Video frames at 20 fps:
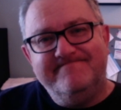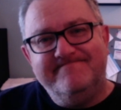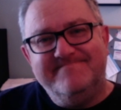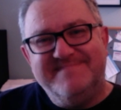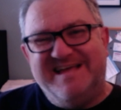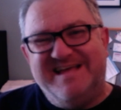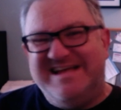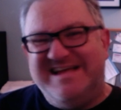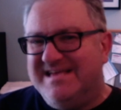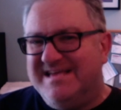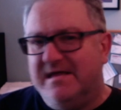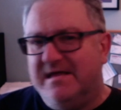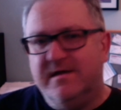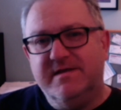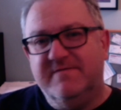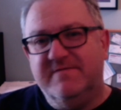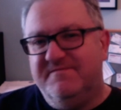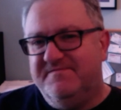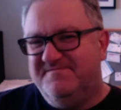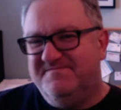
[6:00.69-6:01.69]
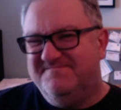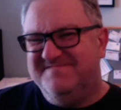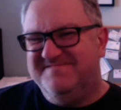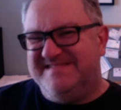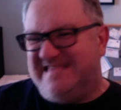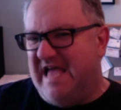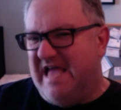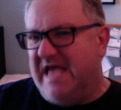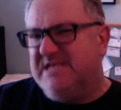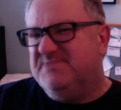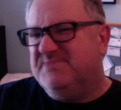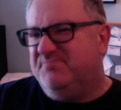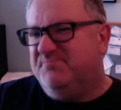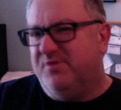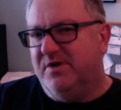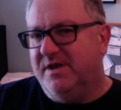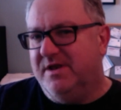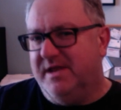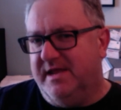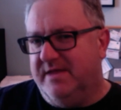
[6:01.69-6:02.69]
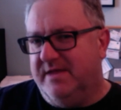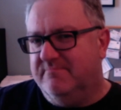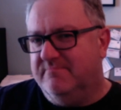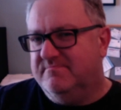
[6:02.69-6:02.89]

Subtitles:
I kind of desperately